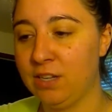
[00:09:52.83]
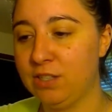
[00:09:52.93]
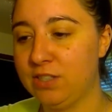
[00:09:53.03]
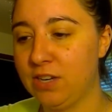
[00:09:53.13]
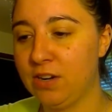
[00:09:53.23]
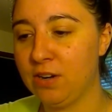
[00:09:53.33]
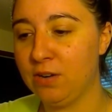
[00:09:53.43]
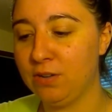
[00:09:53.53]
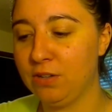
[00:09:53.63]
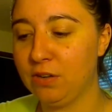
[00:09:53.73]

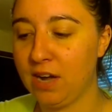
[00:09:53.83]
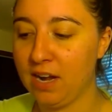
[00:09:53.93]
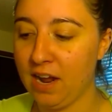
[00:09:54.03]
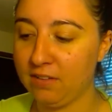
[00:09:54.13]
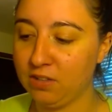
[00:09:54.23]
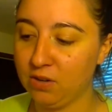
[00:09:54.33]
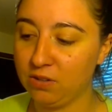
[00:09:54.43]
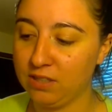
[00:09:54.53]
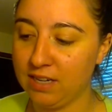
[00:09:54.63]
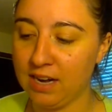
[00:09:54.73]
So you kind of have to
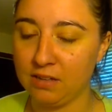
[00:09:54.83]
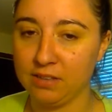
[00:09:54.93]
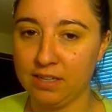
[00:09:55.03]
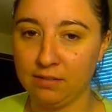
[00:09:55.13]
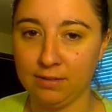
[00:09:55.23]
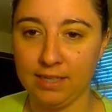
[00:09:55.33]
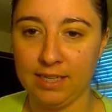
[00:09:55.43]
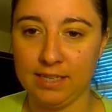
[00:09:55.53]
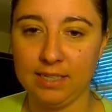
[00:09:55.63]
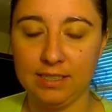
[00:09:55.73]
hold it down, let it
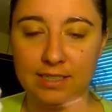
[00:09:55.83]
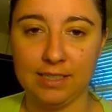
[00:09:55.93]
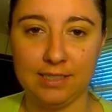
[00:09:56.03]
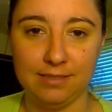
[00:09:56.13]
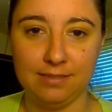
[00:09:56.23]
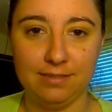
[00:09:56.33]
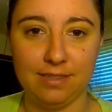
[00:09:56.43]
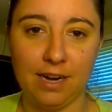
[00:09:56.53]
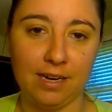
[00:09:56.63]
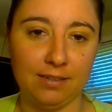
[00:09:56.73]
read, and
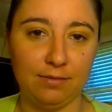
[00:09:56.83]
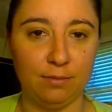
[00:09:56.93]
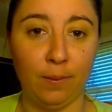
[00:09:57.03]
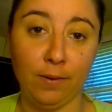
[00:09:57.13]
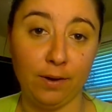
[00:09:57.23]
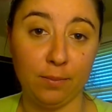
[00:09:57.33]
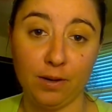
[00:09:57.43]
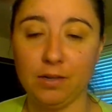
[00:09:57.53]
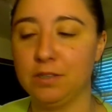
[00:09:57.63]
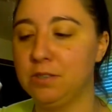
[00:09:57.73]
not burn up
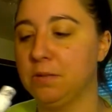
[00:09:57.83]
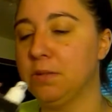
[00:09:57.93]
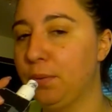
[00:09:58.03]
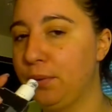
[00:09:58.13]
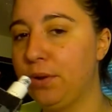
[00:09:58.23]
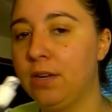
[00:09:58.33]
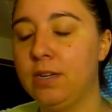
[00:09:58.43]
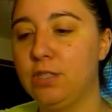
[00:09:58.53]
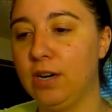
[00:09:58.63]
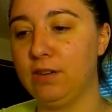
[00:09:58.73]
all your juice.
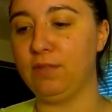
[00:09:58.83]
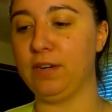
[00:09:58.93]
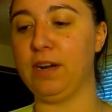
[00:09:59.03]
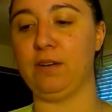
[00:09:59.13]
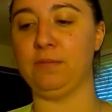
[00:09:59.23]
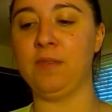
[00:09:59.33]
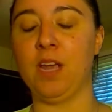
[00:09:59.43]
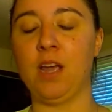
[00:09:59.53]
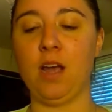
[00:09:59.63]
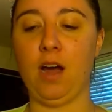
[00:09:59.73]
Trying to figure out.
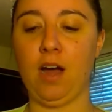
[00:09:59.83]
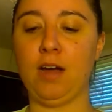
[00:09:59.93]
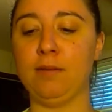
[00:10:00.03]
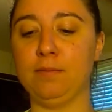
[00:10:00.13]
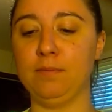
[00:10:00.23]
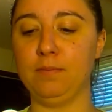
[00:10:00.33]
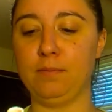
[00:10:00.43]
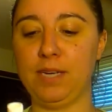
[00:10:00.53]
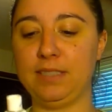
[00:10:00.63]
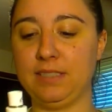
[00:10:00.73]

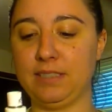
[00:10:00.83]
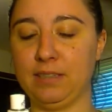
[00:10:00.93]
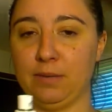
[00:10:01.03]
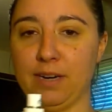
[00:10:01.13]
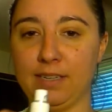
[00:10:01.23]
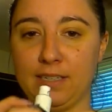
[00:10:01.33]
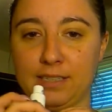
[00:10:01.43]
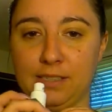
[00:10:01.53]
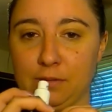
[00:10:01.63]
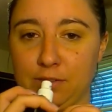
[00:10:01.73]
Basically what I like
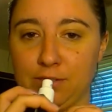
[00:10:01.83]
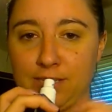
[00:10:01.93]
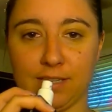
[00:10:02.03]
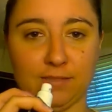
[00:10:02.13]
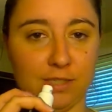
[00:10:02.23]
to do is just kind of